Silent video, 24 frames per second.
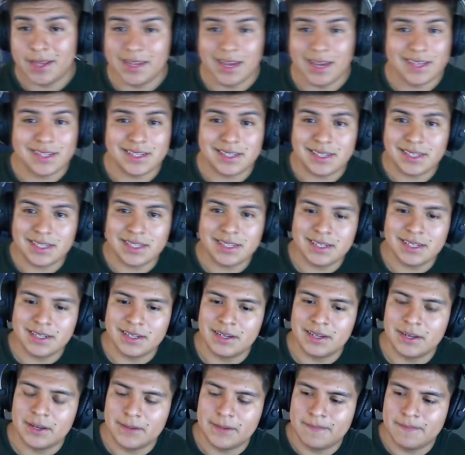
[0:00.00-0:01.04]
that's
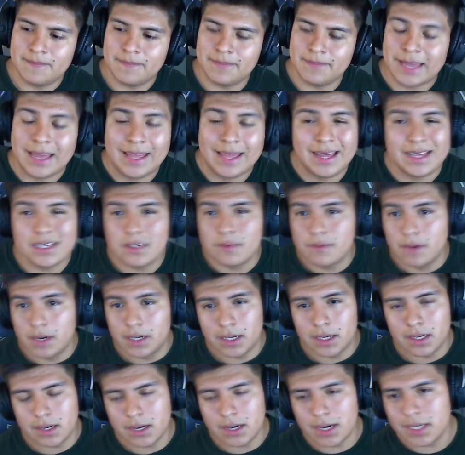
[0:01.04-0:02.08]

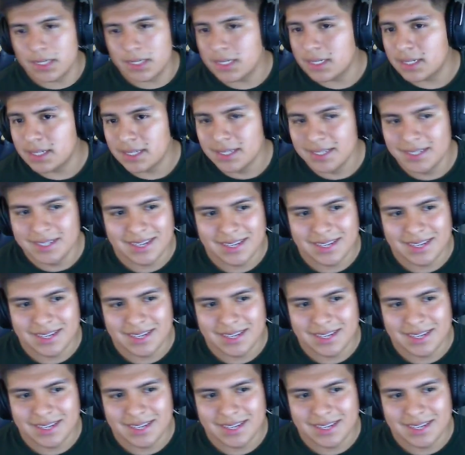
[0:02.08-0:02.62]
fucking crazy.